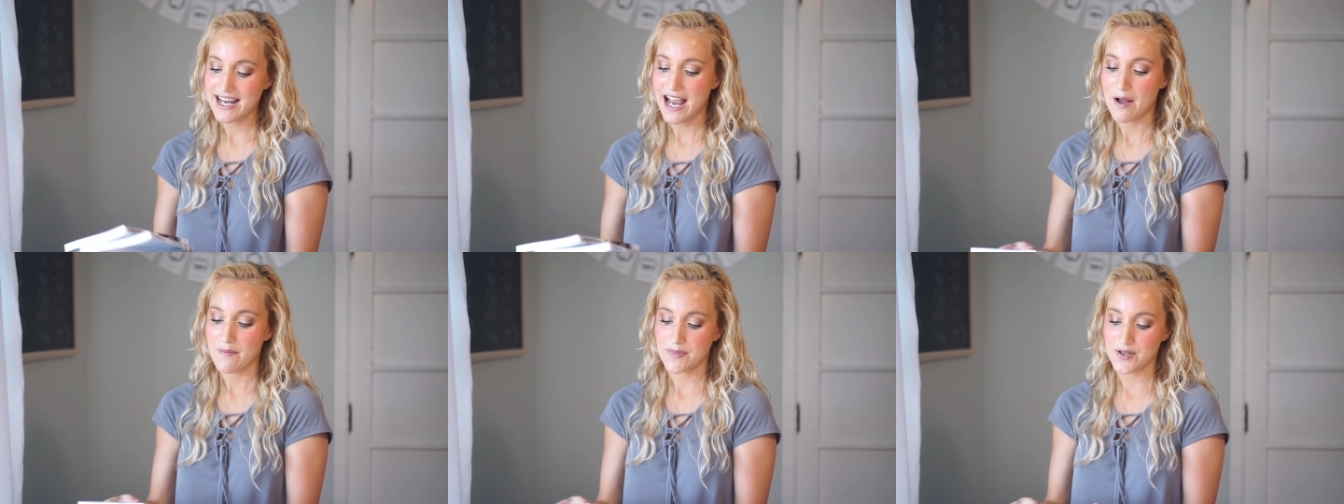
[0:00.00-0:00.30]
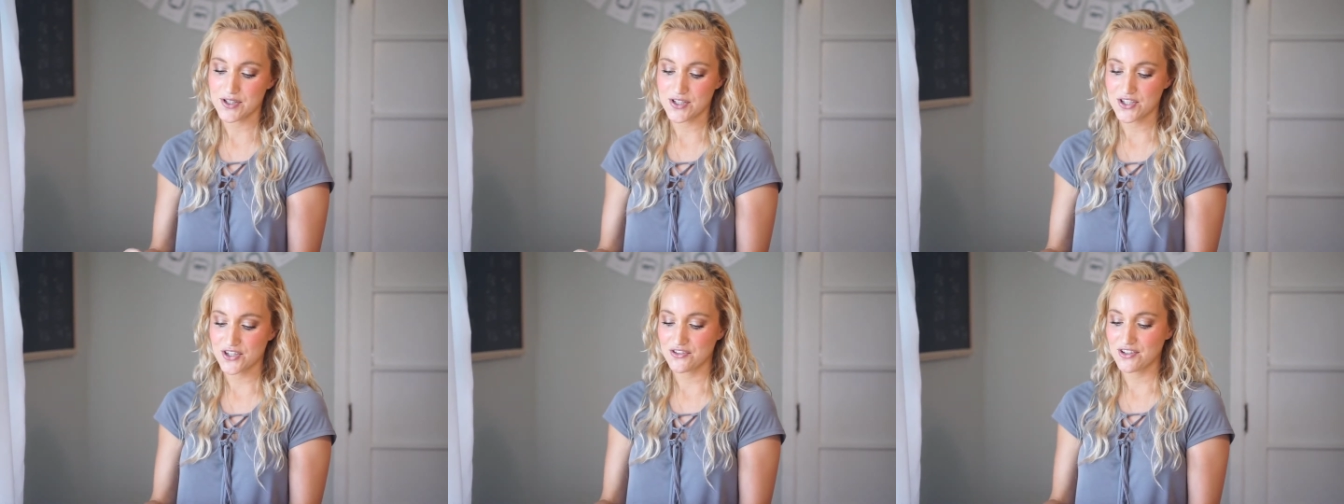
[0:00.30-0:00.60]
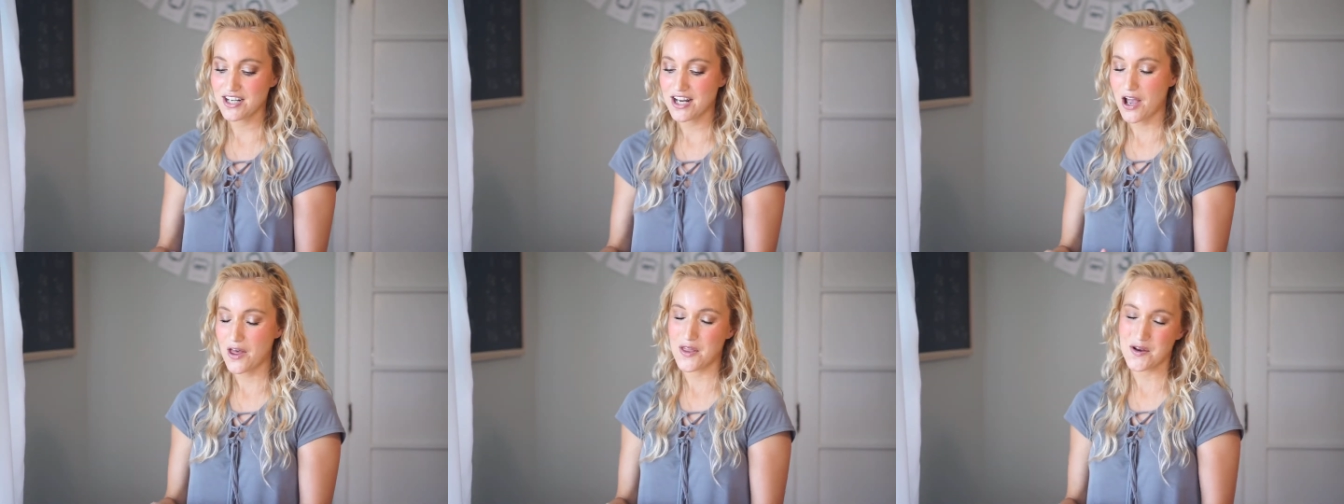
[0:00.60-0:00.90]
Yeah, there's
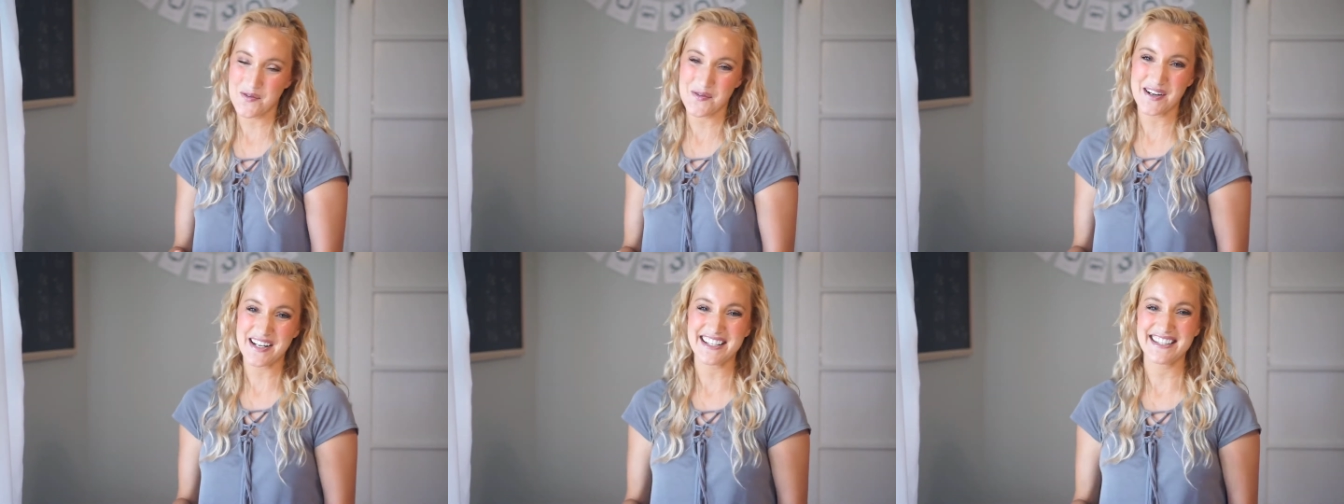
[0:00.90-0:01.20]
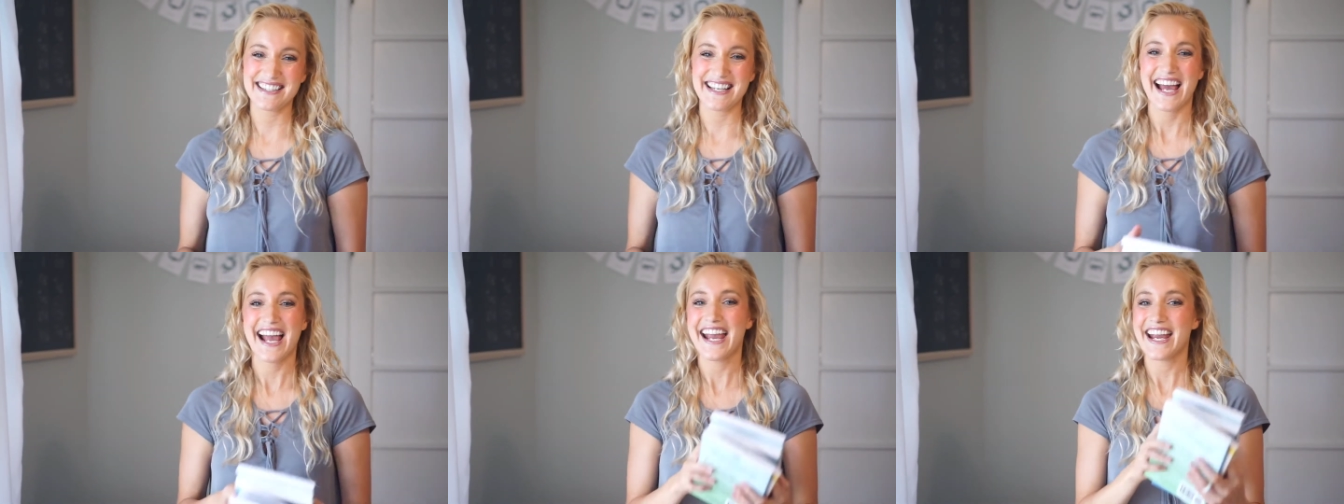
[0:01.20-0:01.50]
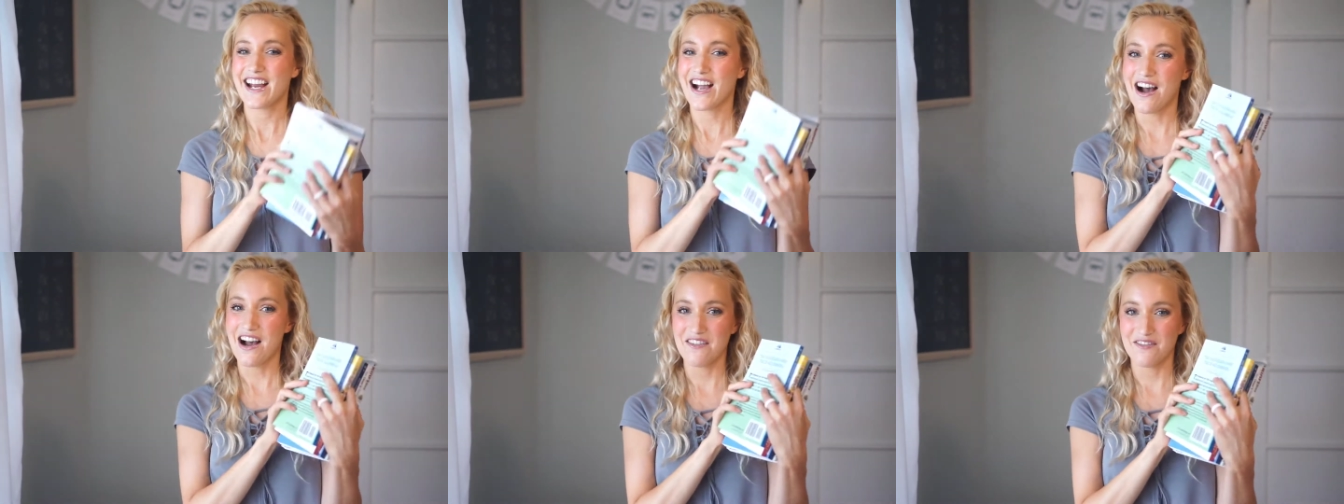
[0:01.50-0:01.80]
3 other ones that
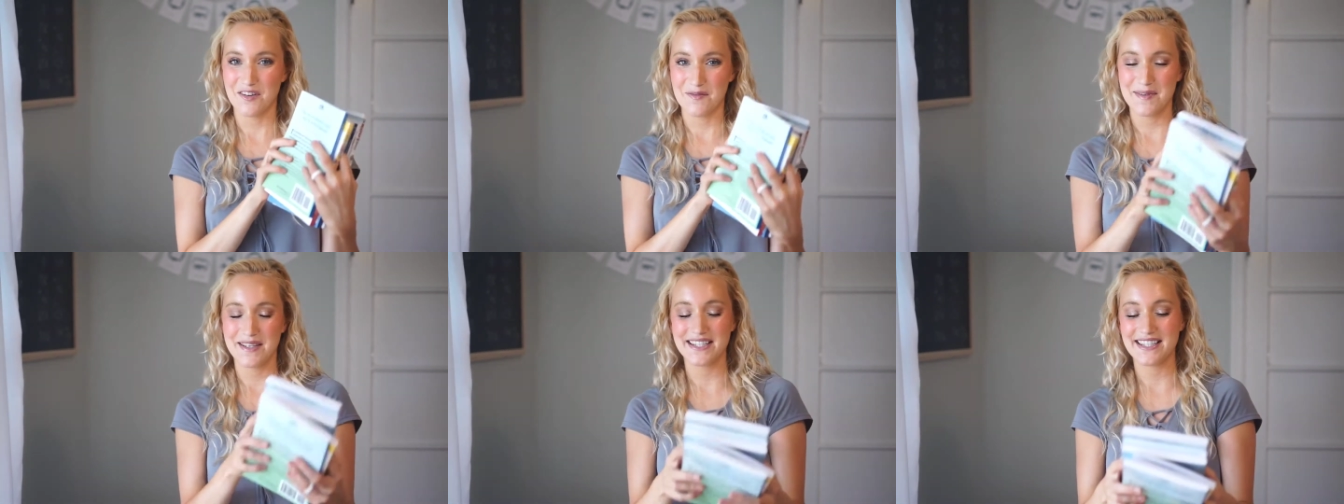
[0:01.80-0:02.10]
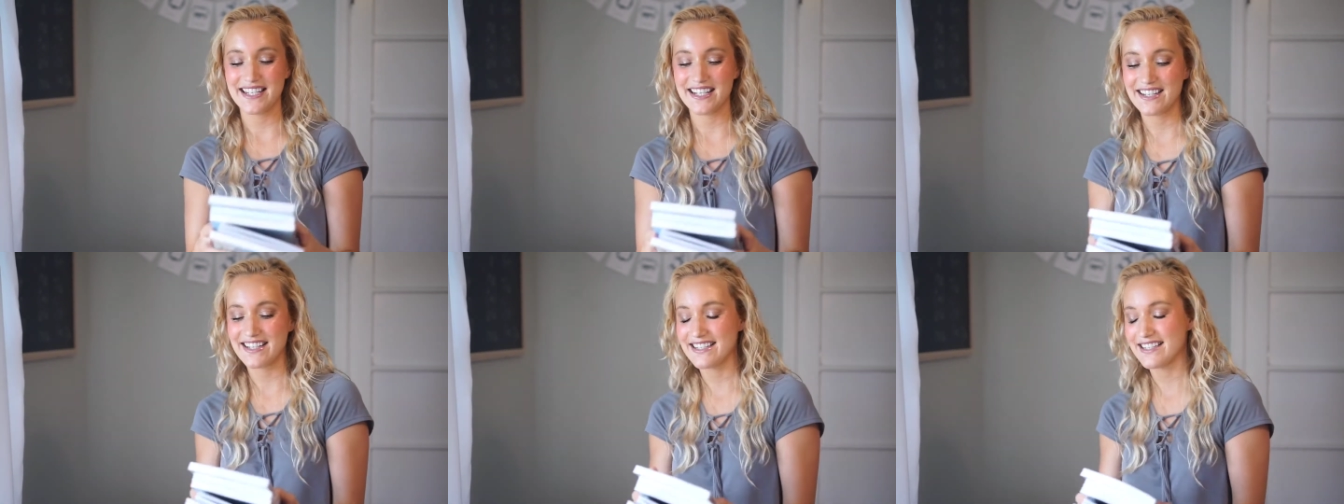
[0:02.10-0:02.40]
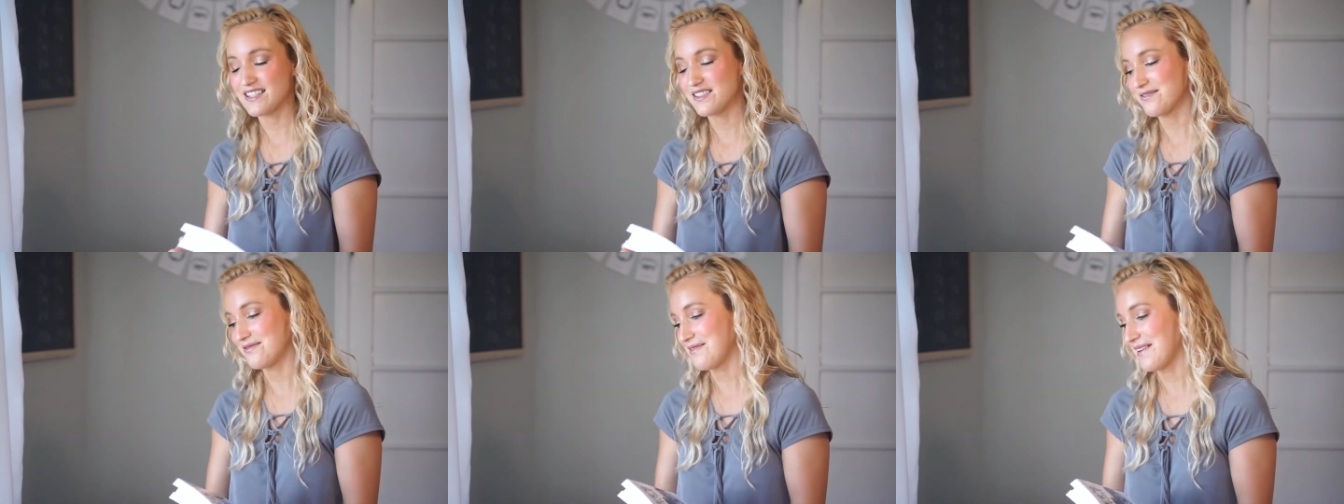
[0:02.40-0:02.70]
I got from this
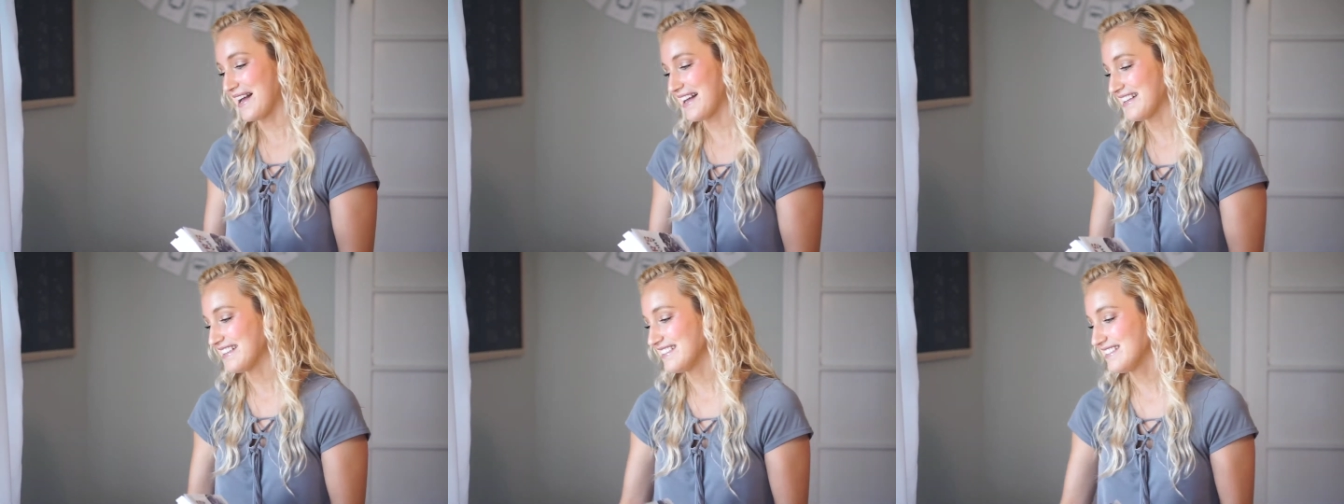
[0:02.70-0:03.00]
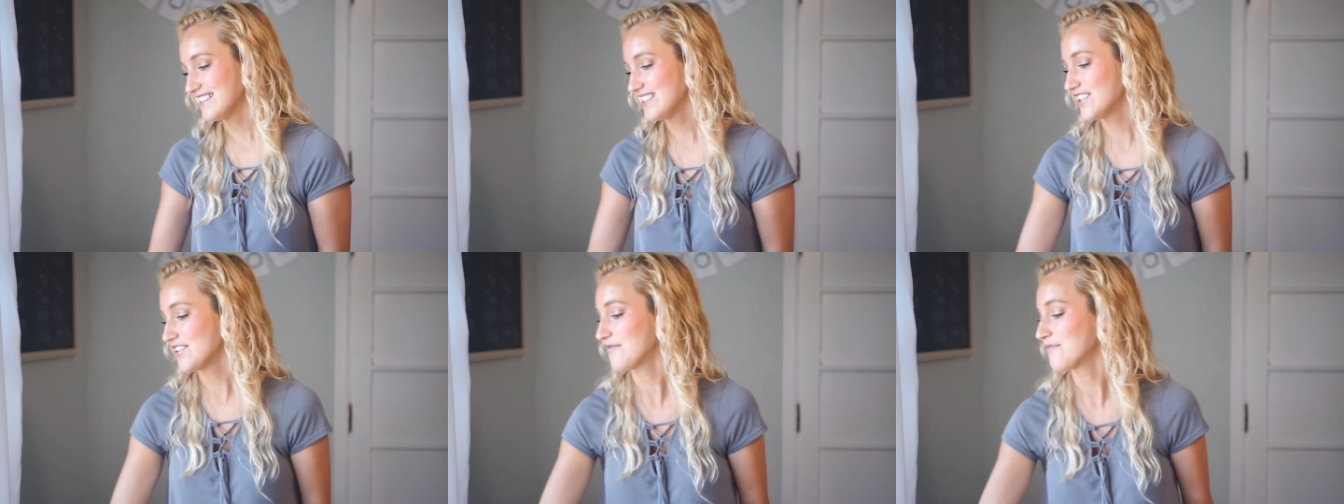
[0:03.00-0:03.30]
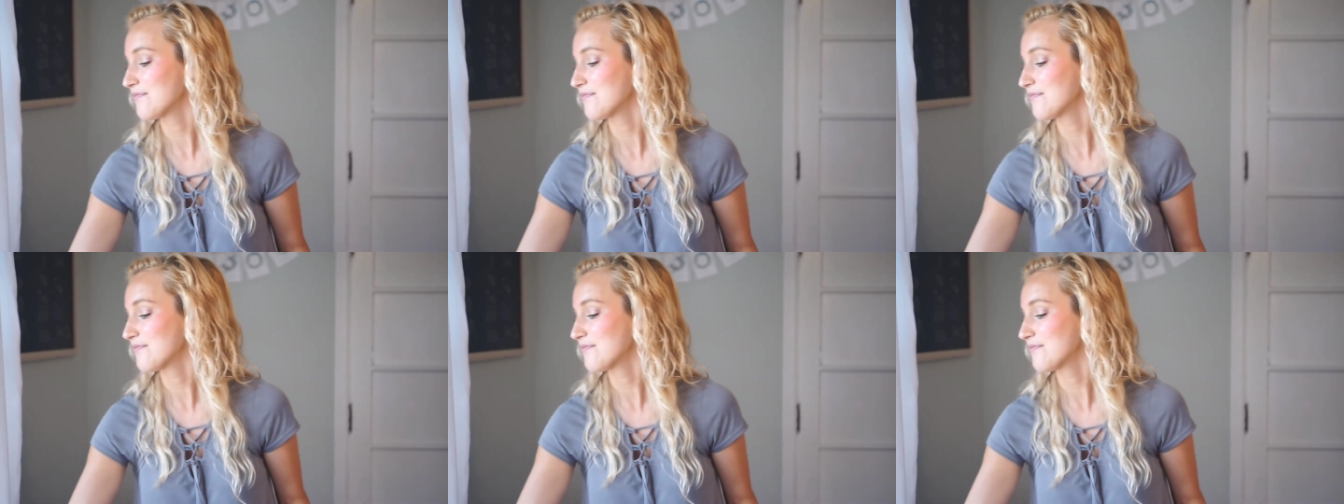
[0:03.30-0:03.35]
series as well.